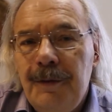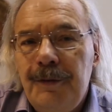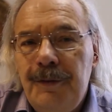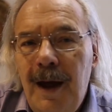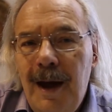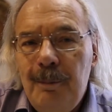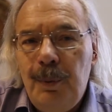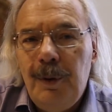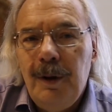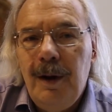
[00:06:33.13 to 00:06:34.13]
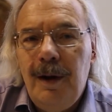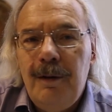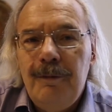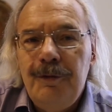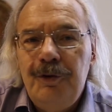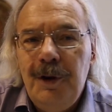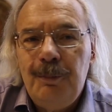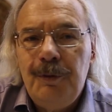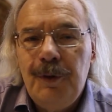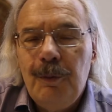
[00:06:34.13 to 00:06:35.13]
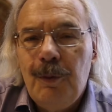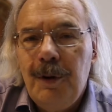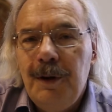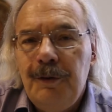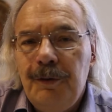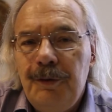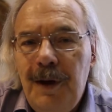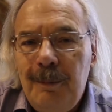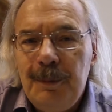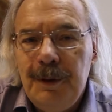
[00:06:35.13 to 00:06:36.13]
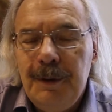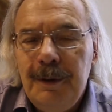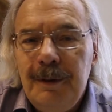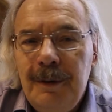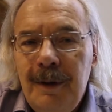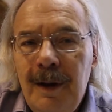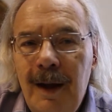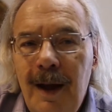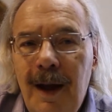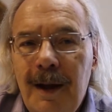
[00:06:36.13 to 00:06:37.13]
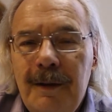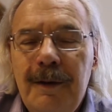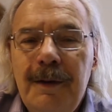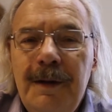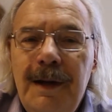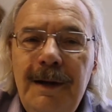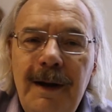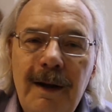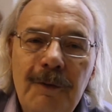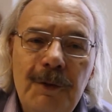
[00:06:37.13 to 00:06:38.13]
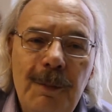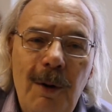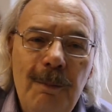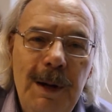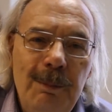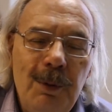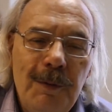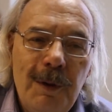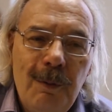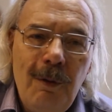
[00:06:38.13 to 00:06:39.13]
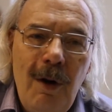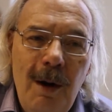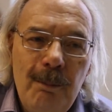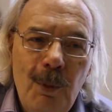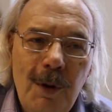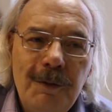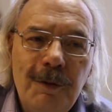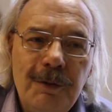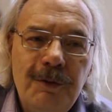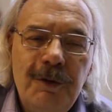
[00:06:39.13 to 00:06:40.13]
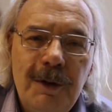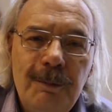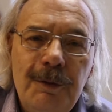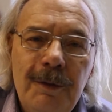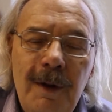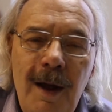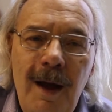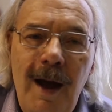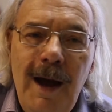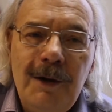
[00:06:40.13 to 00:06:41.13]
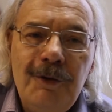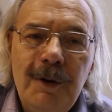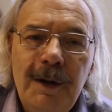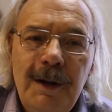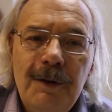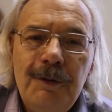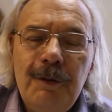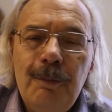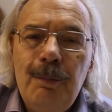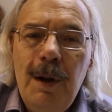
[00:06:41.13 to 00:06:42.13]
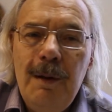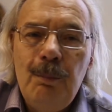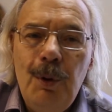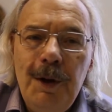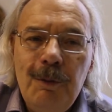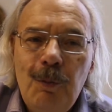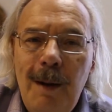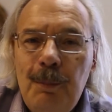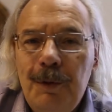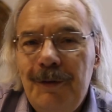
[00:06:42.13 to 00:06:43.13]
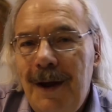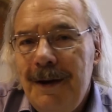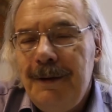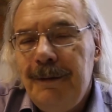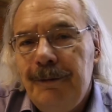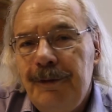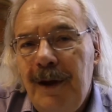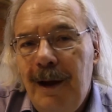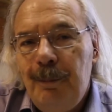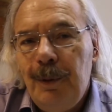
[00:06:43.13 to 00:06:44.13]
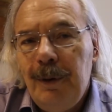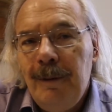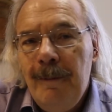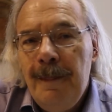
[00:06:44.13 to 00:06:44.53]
sample of ships that were intercepted and the details about people that were on board those ships actually is a pretty representative sample